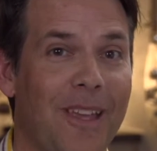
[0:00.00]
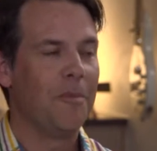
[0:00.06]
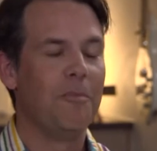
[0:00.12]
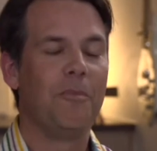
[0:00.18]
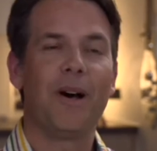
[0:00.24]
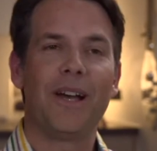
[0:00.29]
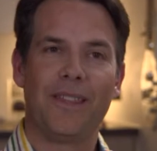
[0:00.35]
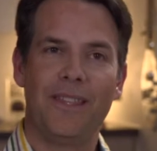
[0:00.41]

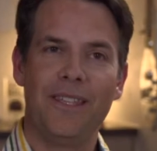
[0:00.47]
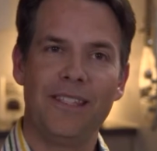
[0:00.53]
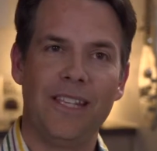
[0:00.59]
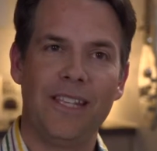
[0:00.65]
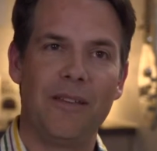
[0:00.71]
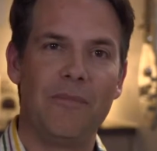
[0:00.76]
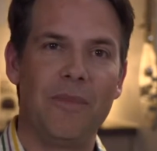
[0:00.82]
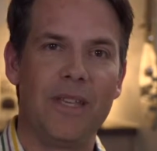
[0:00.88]
And by
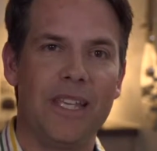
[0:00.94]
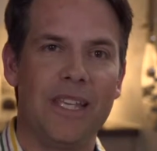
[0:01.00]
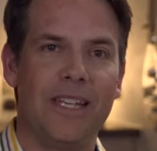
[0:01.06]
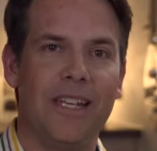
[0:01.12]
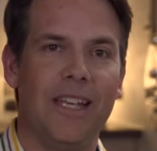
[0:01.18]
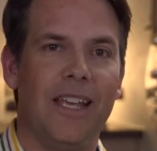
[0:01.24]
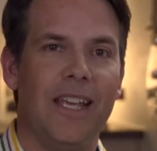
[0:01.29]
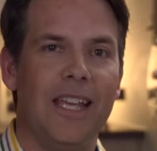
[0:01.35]
this I
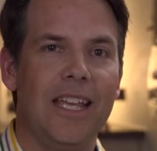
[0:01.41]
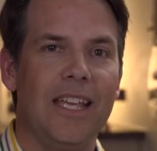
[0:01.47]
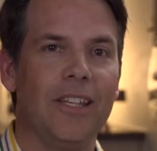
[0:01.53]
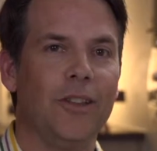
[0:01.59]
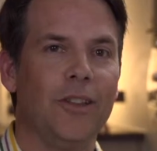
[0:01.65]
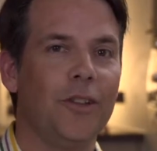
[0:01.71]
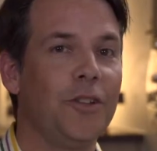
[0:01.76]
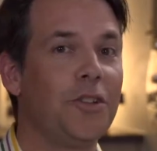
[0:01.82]
mean,
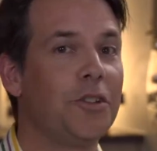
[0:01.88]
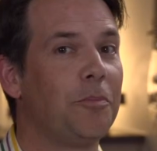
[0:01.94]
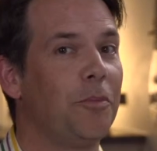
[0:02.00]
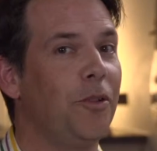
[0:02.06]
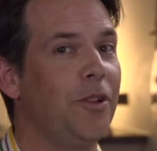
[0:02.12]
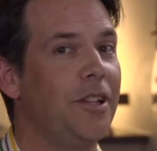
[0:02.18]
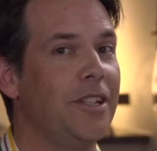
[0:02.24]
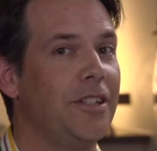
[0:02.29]
it looks
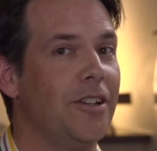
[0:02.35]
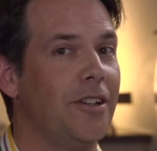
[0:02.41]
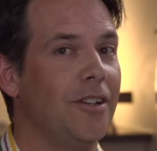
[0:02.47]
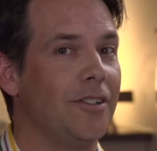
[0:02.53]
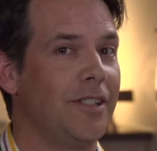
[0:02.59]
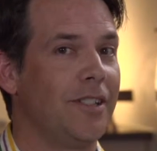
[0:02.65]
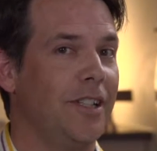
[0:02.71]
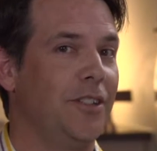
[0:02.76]
pretty
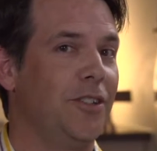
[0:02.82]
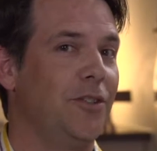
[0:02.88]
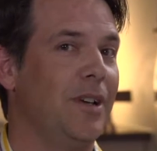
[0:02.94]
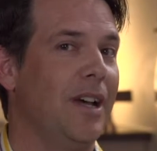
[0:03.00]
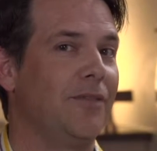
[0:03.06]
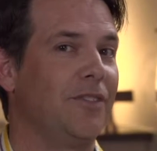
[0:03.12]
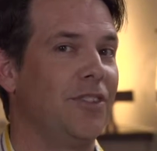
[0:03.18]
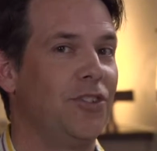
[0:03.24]
daunting
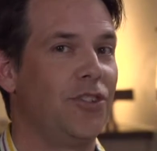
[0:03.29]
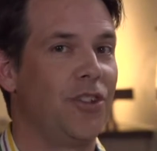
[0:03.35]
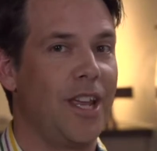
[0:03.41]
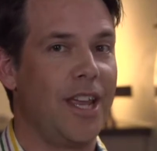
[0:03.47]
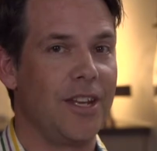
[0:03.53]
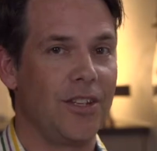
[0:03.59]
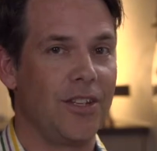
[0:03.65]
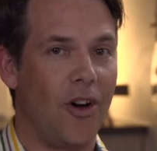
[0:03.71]
to have to
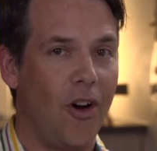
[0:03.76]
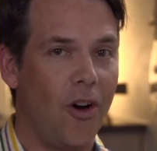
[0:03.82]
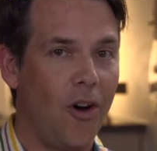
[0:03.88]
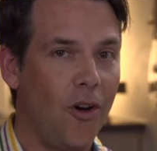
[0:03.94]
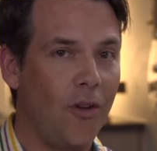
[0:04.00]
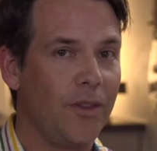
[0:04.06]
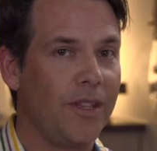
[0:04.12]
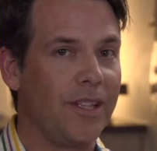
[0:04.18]
change
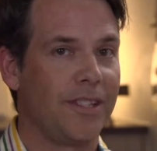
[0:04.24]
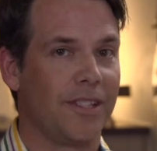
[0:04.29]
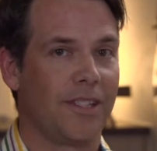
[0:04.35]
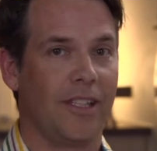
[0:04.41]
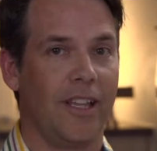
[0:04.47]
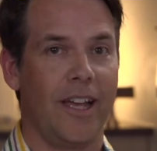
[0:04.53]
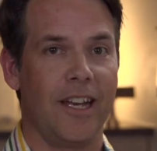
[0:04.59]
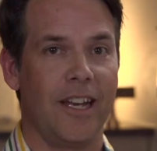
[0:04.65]
all these
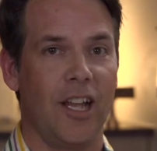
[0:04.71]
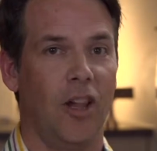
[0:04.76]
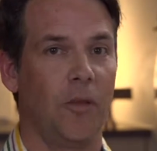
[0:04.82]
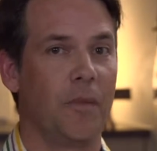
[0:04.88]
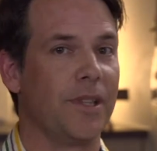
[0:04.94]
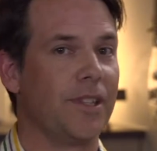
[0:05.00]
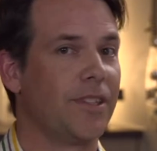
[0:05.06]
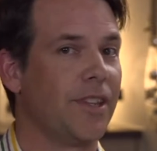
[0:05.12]
slide
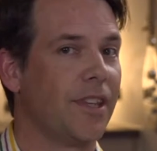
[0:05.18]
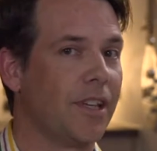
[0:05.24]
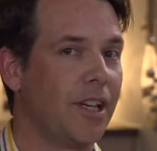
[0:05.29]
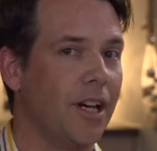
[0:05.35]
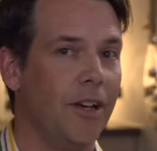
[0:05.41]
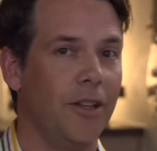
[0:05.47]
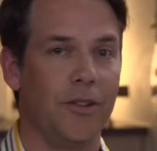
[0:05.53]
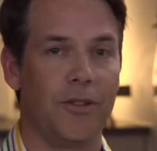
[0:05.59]
elements, the
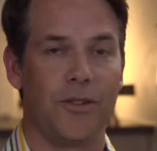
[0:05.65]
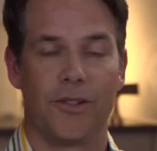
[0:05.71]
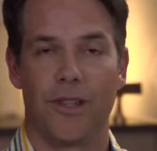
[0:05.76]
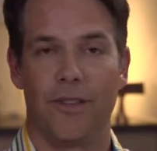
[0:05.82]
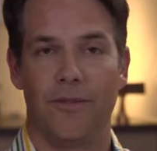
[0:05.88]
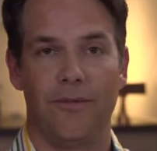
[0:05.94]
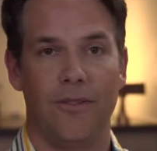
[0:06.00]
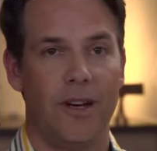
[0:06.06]

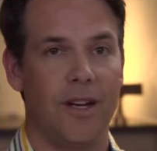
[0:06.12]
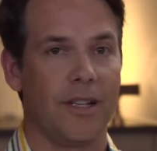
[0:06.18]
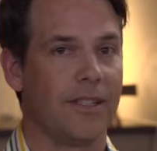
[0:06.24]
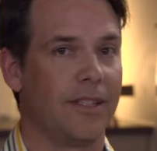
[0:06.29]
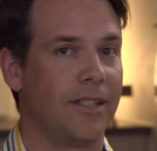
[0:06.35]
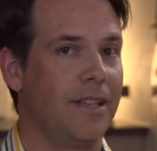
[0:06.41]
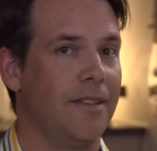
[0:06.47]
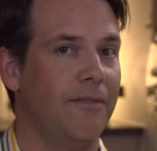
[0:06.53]
colors, the
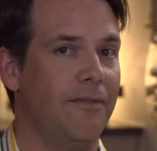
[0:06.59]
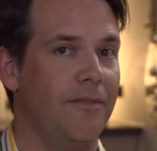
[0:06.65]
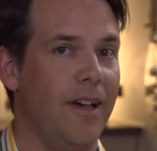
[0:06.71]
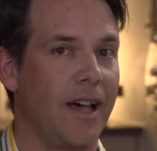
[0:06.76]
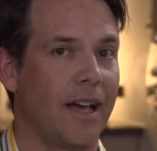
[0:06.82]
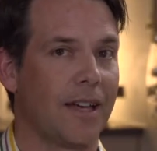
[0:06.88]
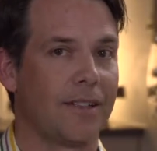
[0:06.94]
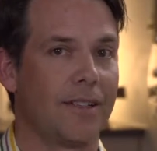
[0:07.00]
fonts, the
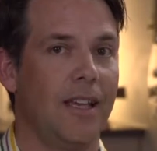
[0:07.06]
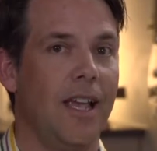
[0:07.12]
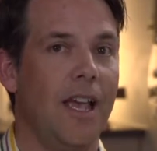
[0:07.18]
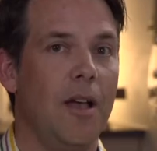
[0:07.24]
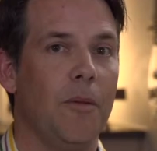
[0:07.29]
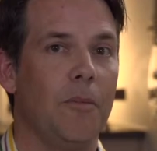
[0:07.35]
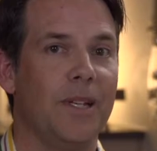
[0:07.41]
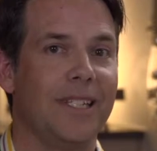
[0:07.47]
effects.
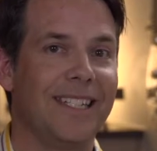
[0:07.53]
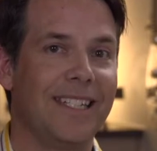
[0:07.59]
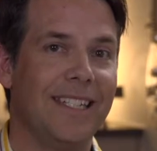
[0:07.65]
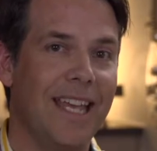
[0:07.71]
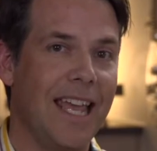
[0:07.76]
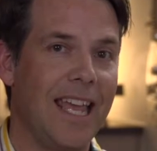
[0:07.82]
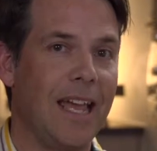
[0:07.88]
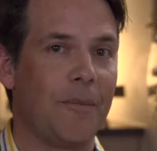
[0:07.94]
But
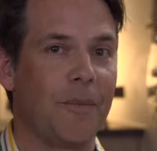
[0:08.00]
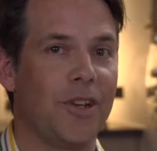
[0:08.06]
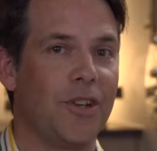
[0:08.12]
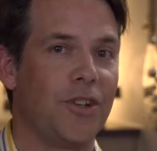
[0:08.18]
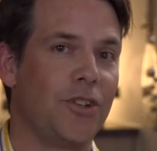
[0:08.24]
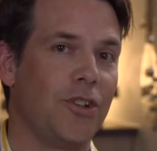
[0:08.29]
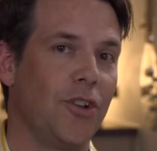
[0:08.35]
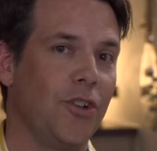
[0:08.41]
today I'm
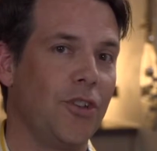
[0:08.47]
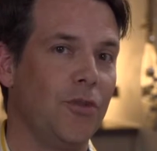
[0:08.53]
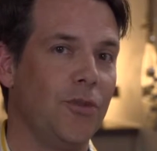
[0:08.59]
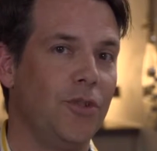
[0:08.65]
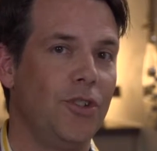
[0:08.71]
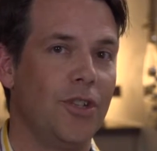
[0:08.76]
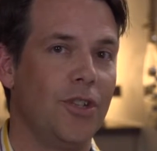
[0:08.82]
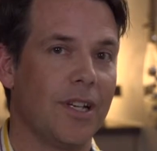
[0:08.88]
going to show
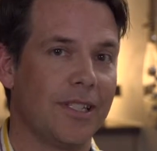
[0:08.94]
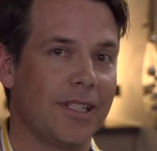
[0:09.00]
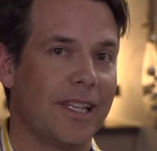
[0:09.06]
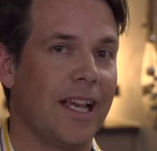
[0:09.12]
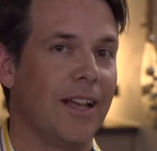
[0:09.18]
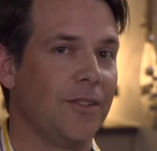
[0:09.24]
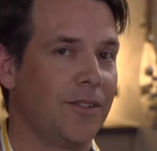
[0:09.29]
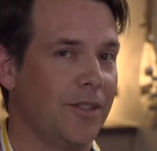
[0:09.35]
you just
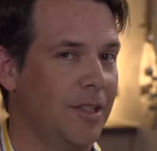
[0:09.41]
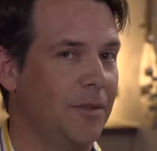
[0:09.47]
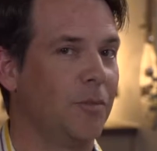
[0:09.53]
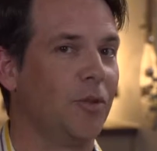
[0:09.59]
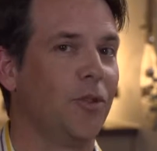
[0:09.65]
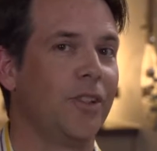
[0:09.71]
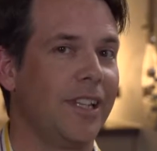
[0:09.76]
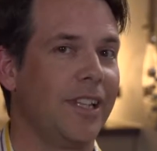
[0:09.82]
how
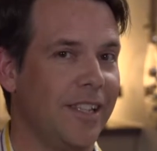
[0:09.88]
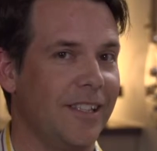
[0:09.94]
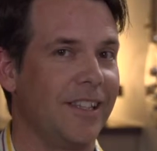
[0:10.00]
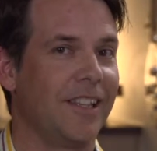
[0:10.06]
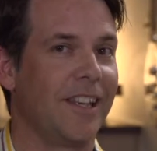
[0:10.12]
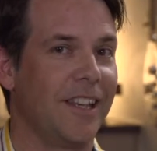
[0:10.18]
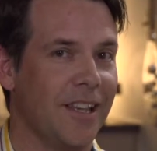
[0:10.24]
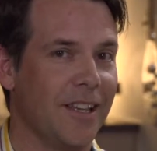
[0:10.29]
simple and
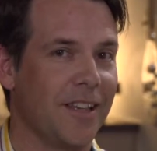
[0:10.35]
easy it